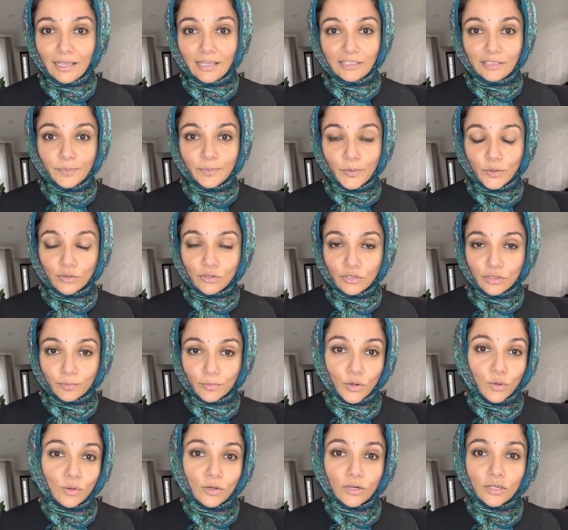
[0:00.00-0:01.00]
I spoke to the
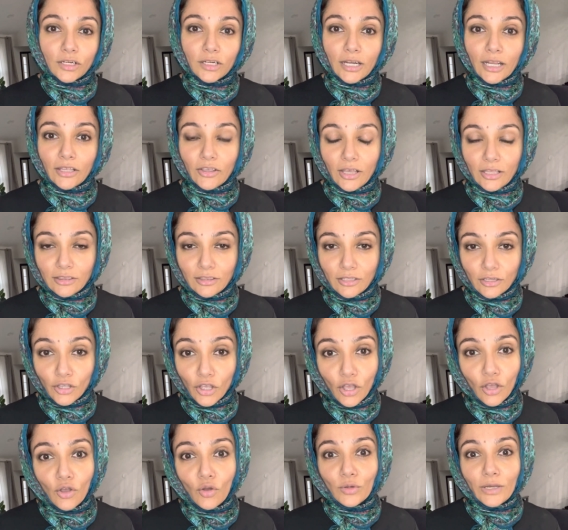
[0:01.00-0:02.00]
broker, I got the
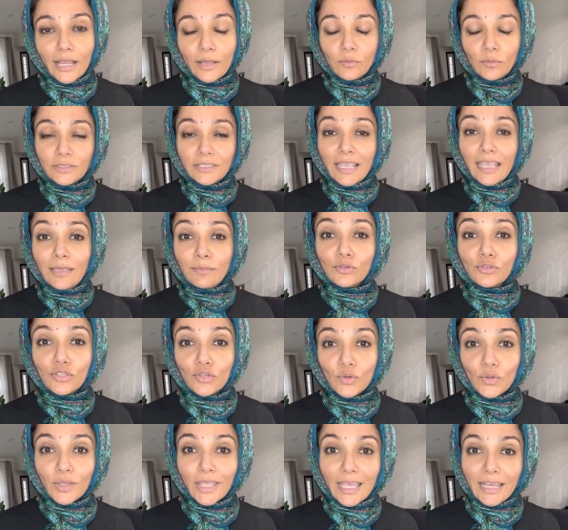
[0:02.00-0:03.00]
code. I was able
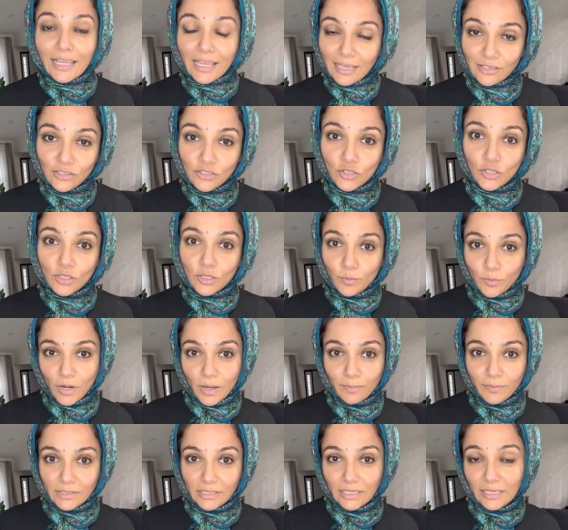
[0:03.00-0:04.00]
to get into the
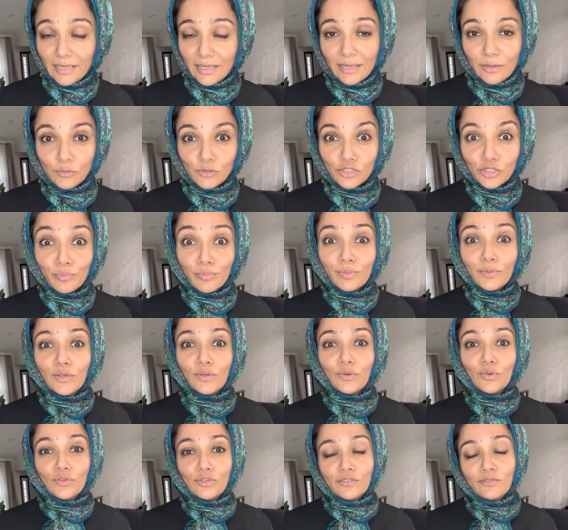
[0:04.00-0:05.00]
property. It was a
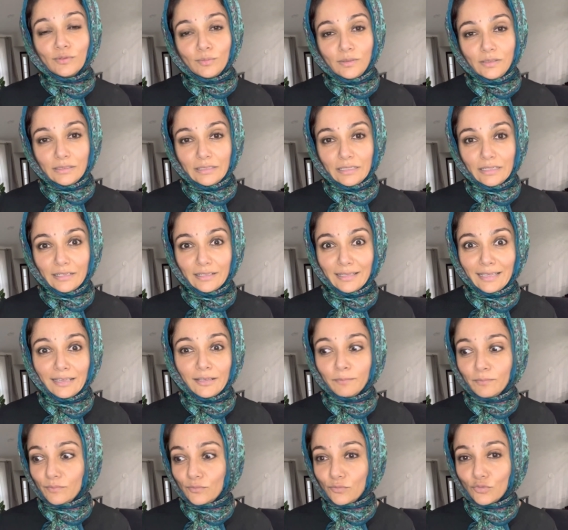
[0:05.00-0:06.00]
beautiful building, like
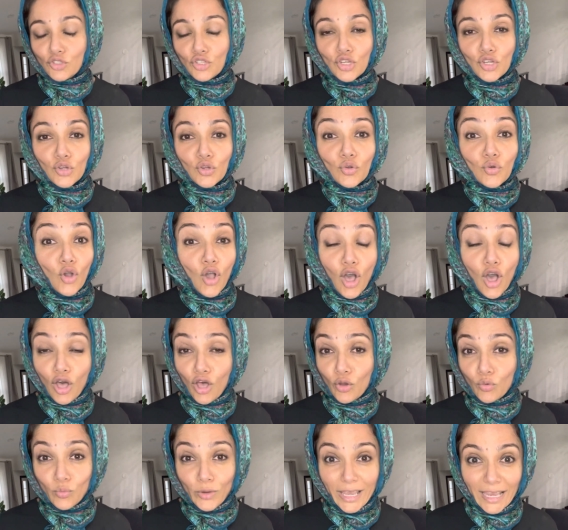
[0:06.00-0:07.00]
2
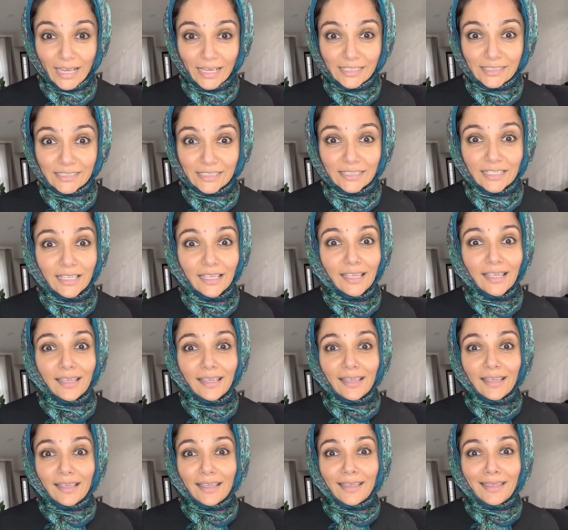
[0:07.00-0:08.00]
hallways.
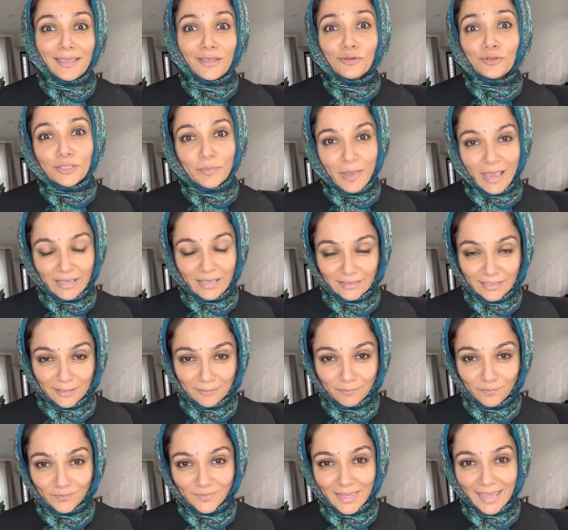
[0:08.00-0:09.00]
It was amazing.
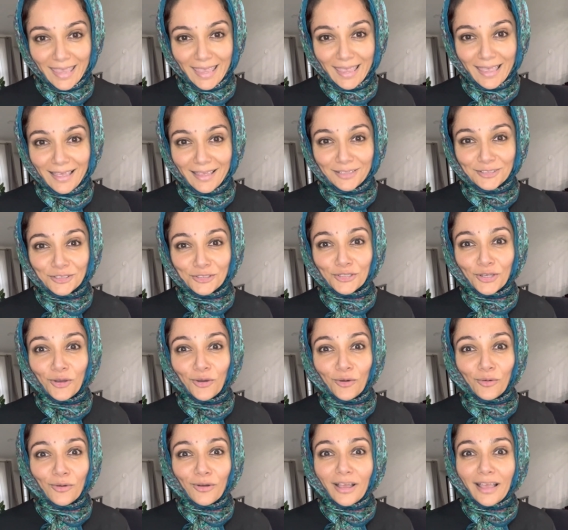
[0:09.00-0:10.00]
And
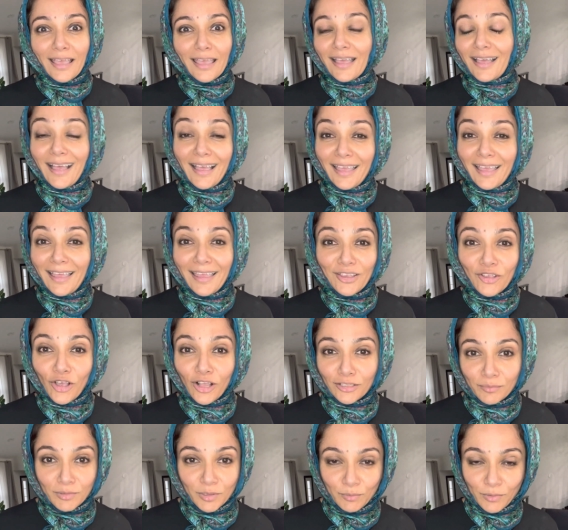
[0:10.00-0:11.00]
so I
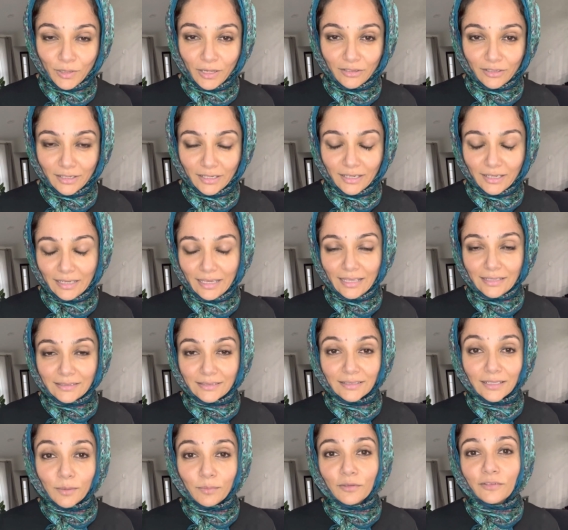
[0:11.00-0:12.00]
called up my brother, and he has a
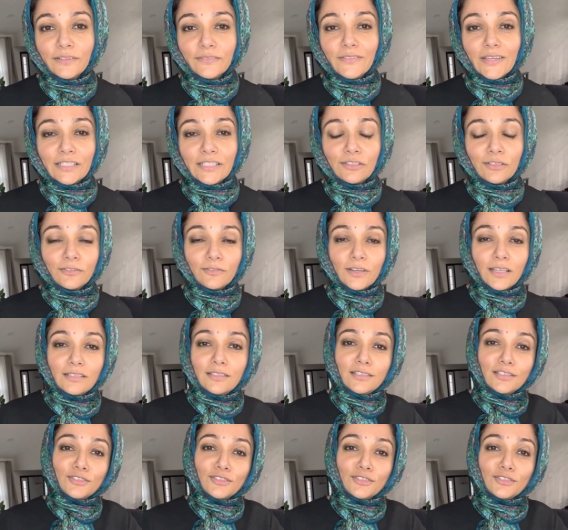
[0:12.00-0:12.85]
couple of investor funds.